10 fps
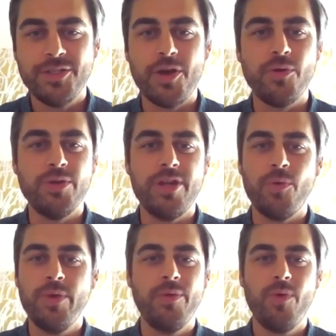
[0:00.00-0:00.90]
So, you
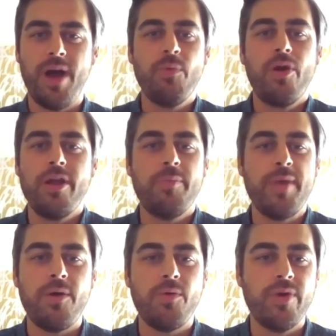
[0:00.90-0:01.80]
know, we I worry
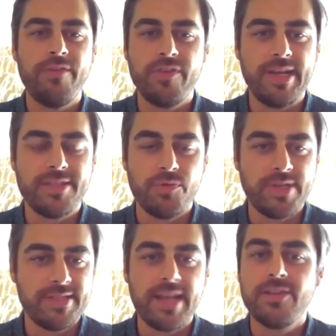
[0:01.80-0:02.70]
about when I forget to
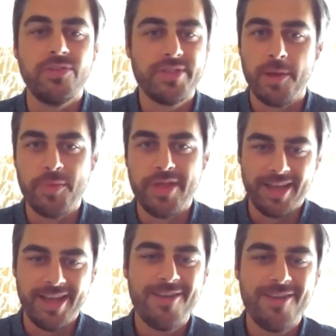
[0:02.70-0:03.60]
recycle
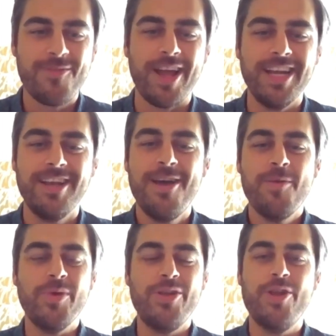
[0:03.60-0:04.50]
something, right?
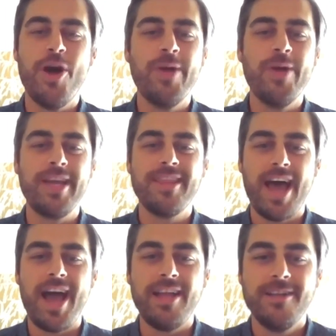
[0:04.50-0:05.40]
But knowing
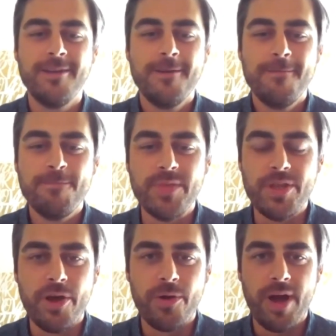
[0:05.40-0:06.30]
that, you
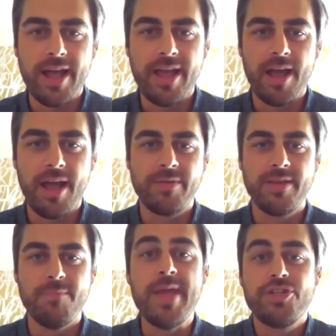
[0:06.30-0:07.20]
know, I, I
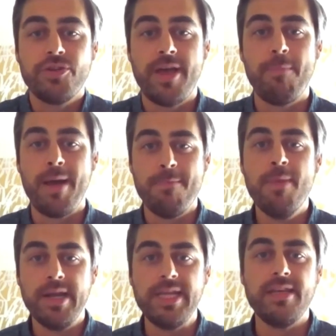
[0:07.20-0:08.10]
can make sure that my
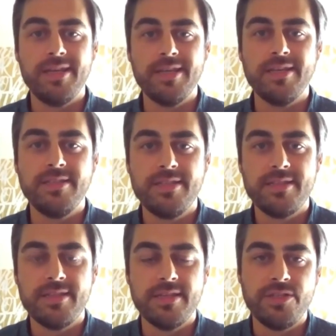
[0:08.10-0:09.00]
money
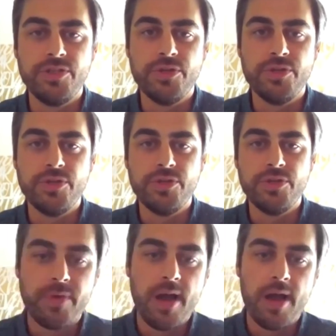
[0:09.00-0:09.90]
is is doing
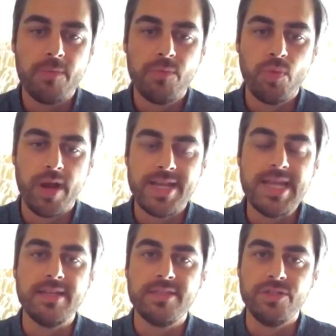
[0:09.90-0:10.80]
uh, what I
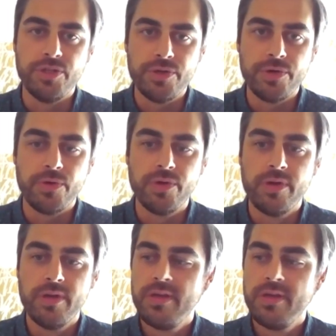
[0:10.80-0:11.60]
need it to do,